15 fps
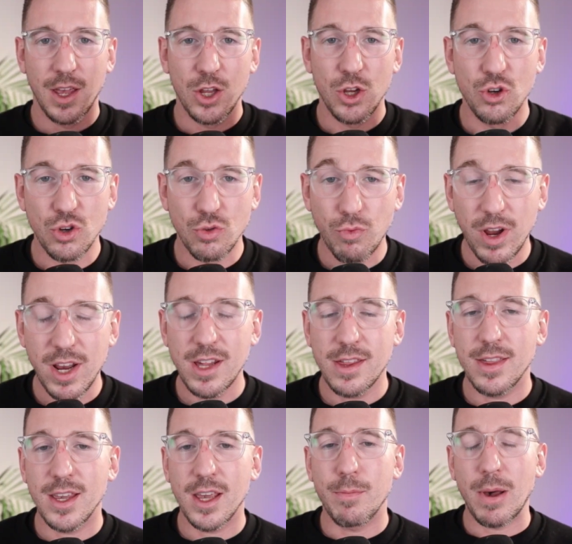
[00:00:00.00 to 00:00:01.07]
You should really
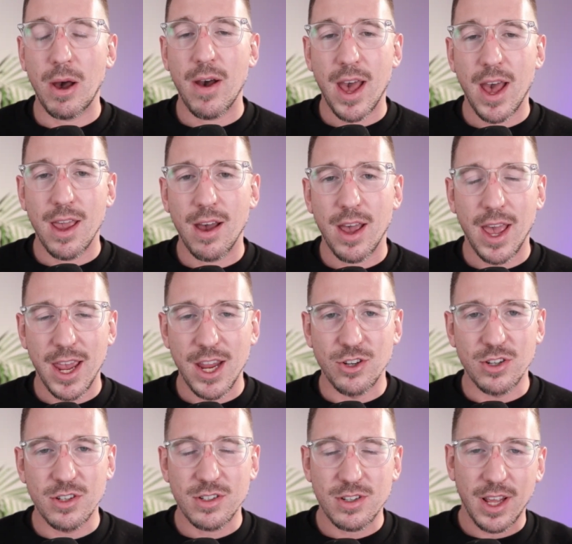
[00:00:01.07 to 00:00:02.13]
think about AI
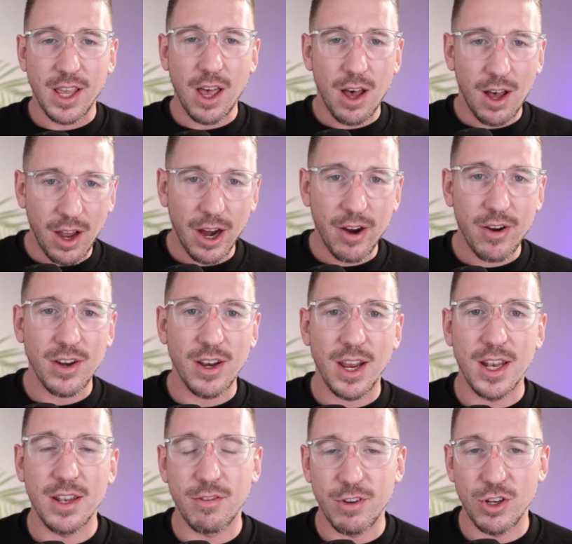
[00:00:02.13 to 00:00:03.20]
agents like hiring an
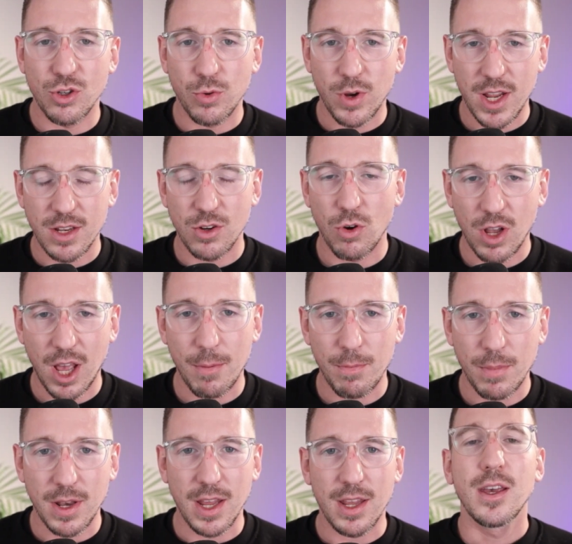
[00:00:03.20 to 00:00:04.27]
individual in your
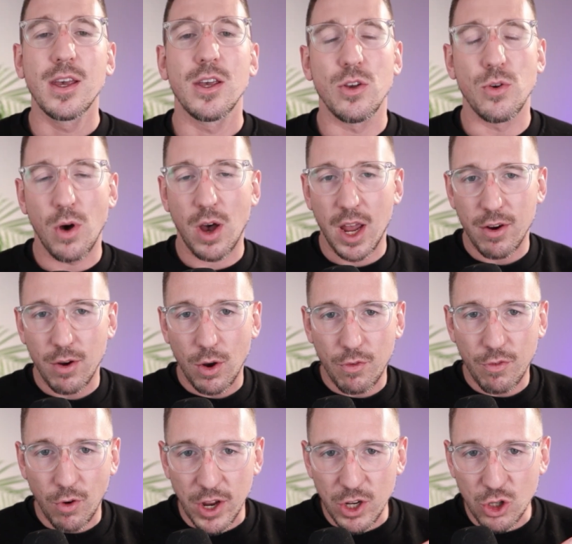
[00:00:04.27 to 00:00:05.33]
company. You hire
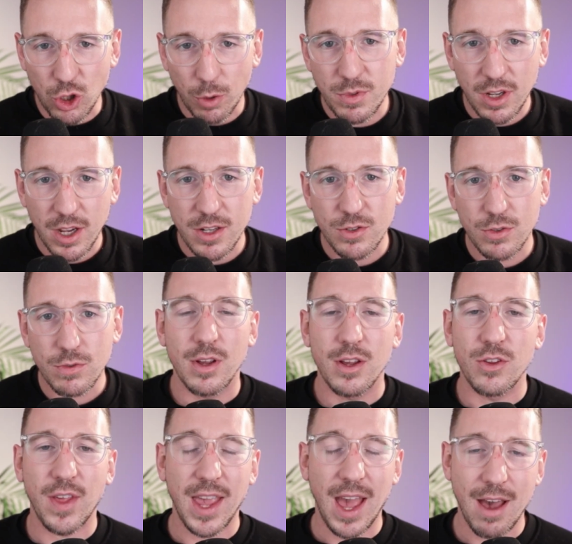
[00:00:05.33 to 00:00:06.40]
for a job title,
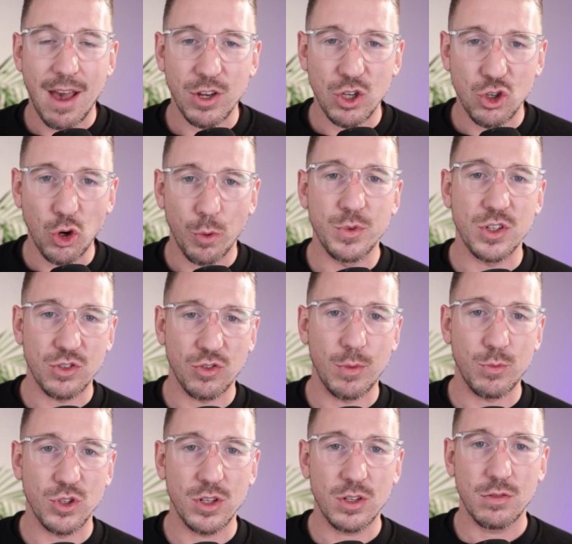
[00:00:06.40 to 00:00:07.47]
they have a job
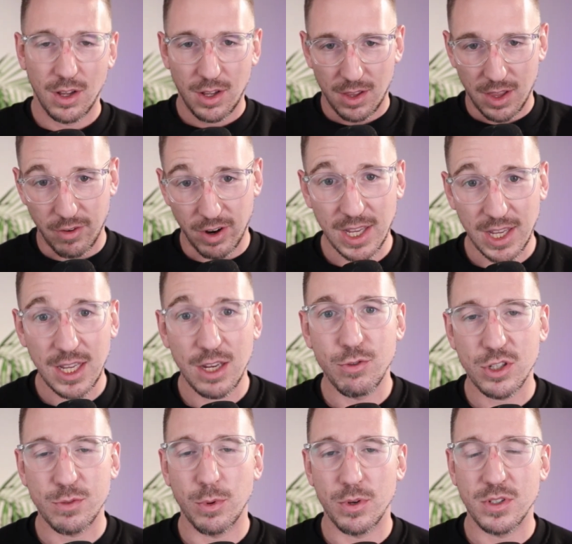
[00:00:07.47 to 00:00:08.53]
description, there are key
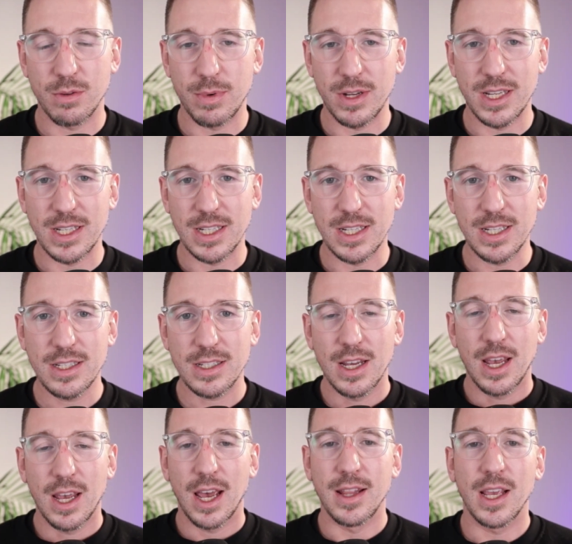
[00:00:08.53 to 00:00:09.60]
responsibilities,
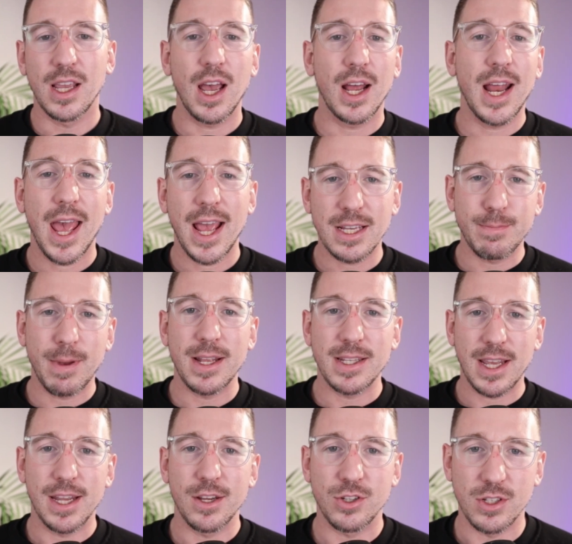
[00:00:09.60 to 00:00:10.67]
and they're kind of
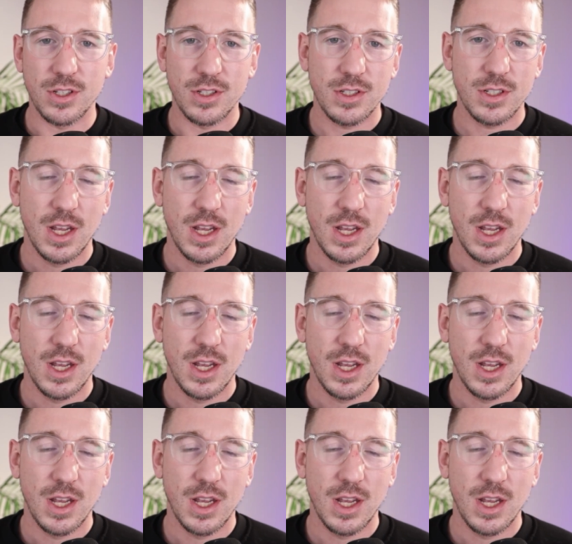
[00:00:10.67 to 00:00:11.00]
expectations.